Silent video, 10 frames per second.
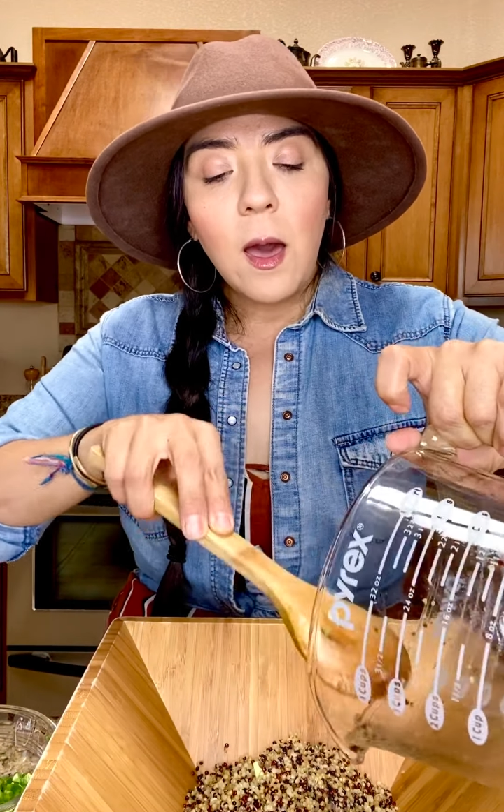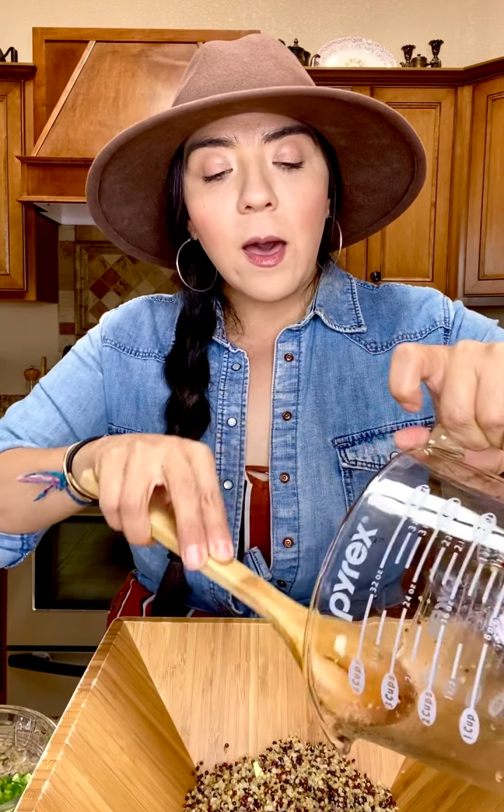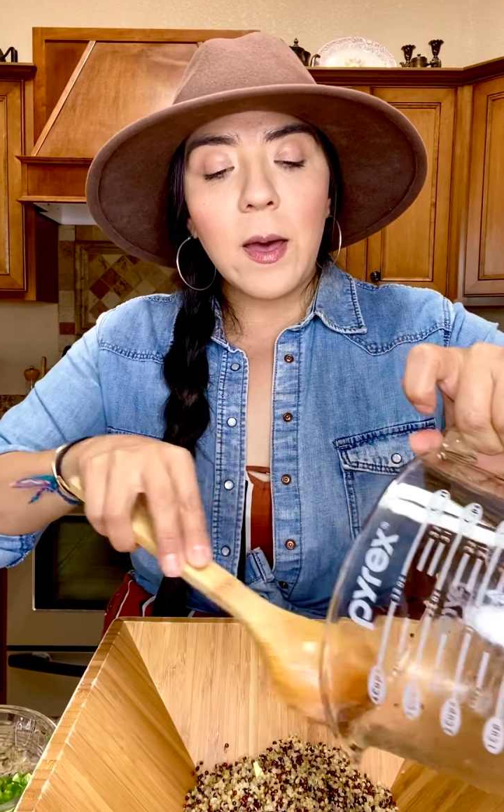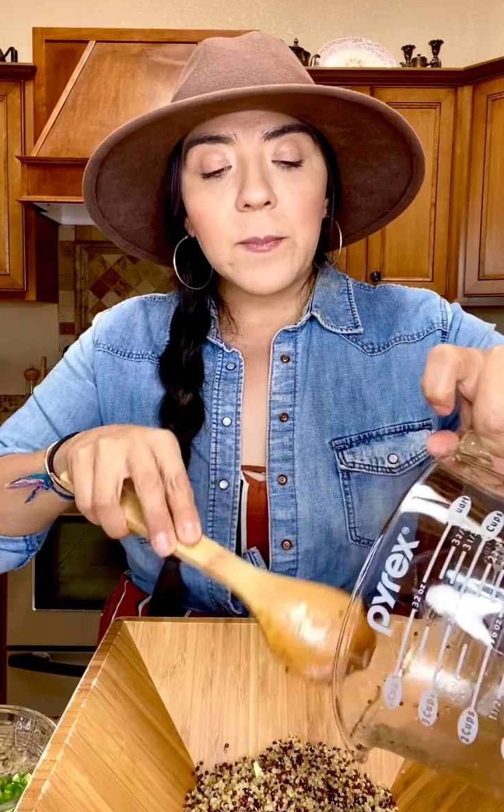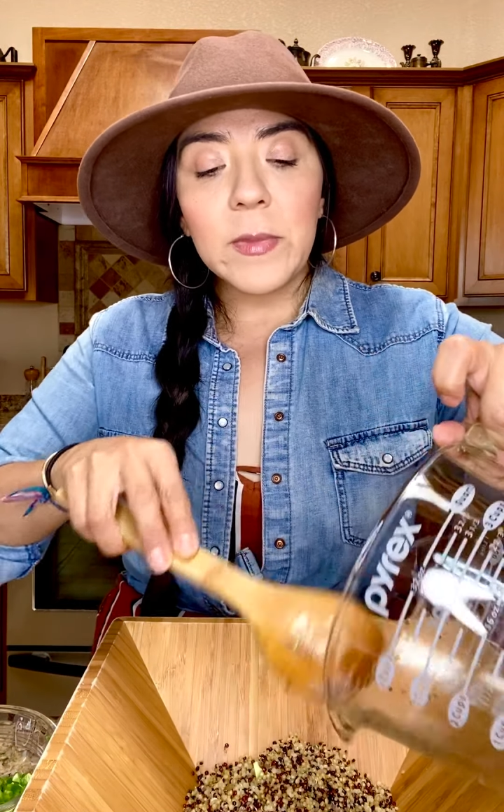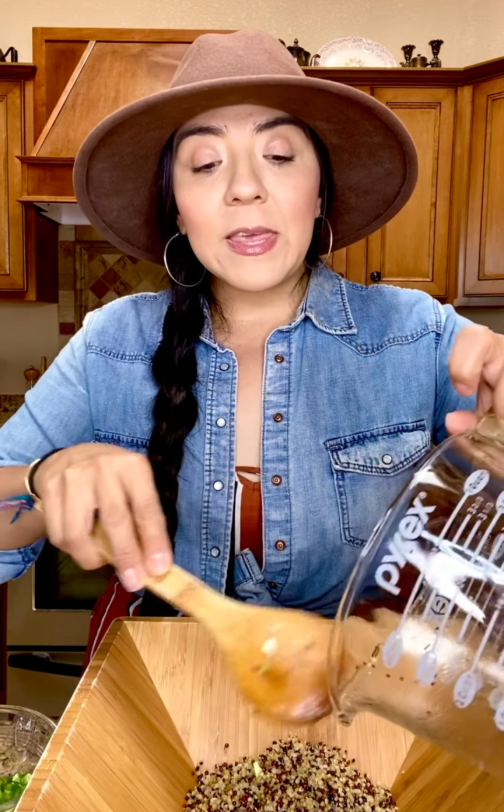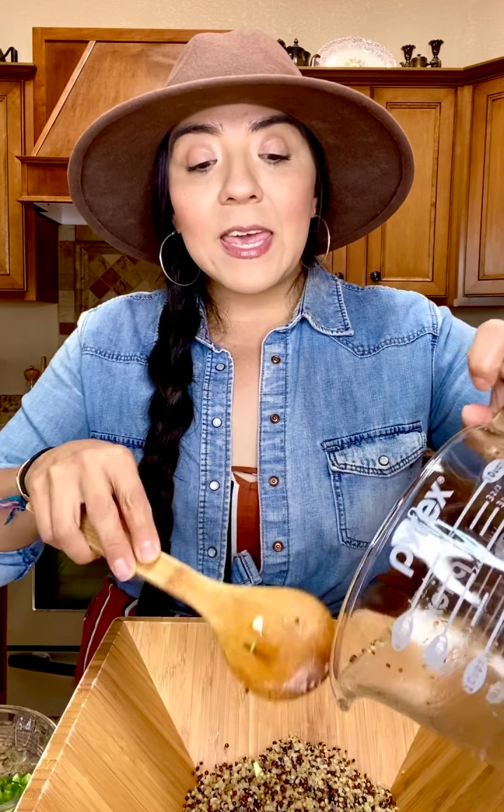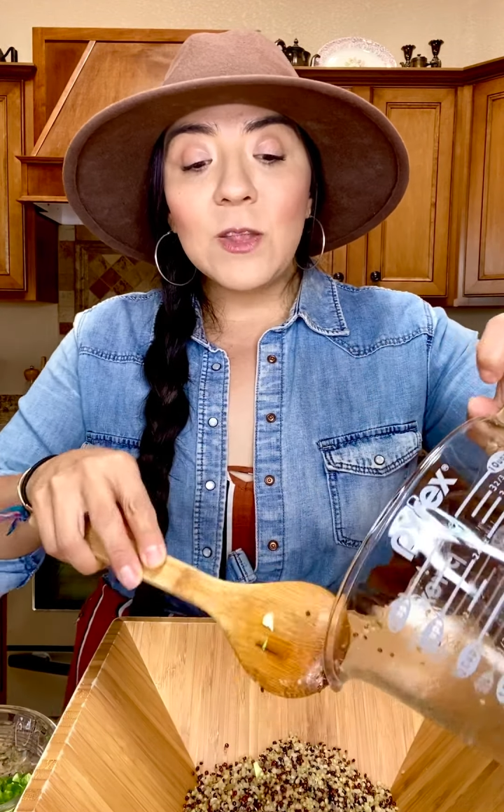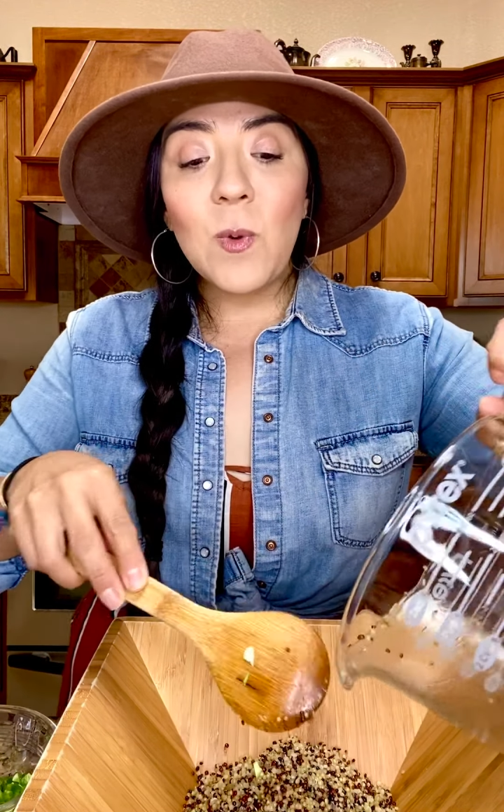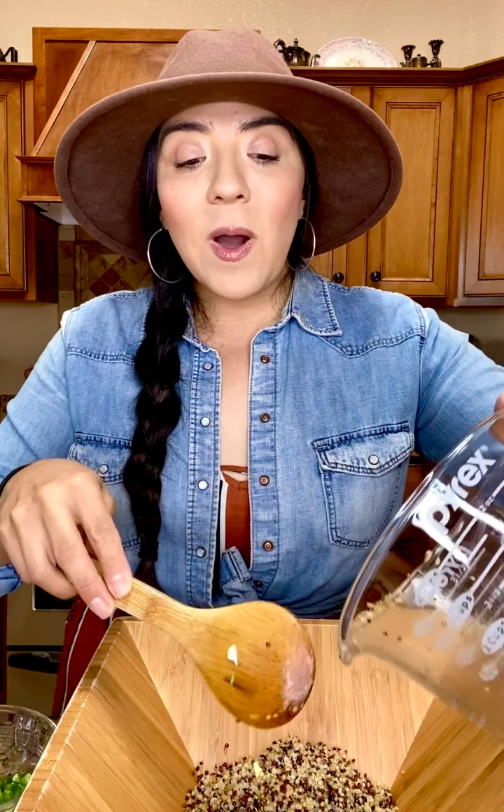Um,
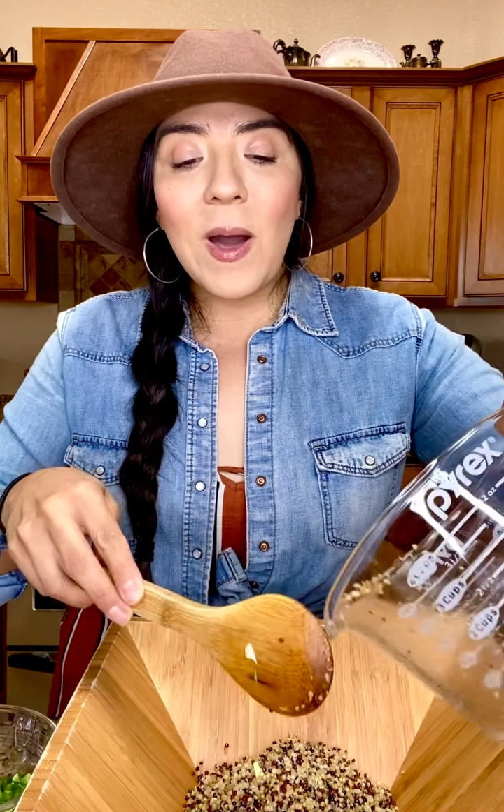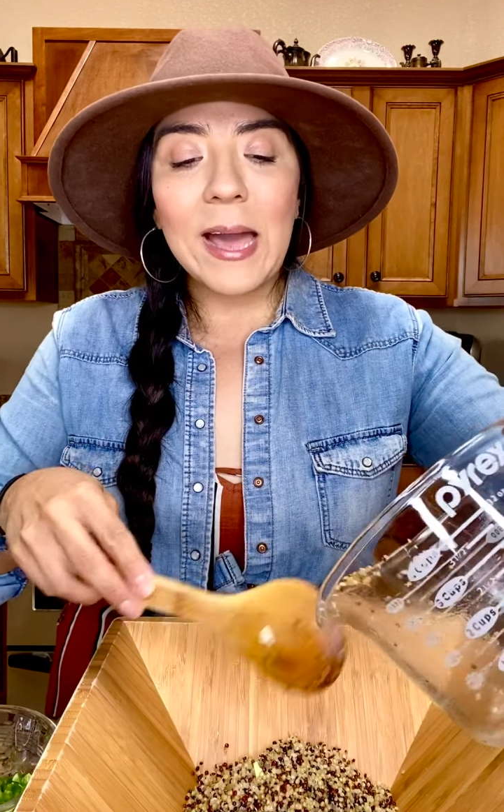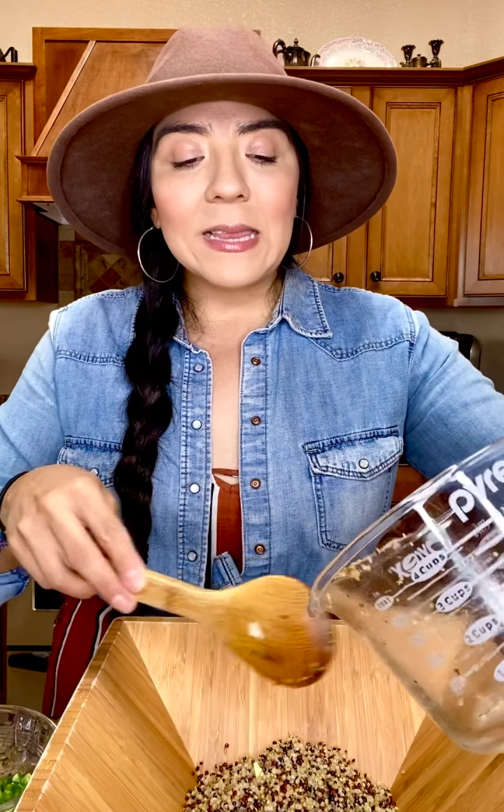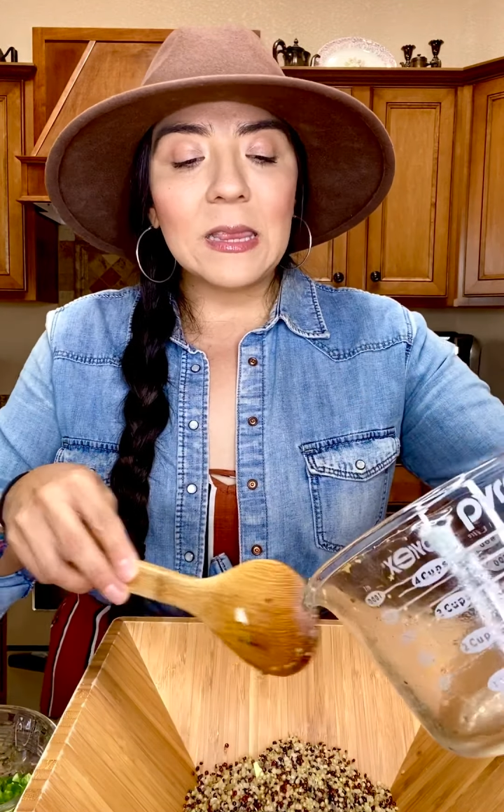quinoa I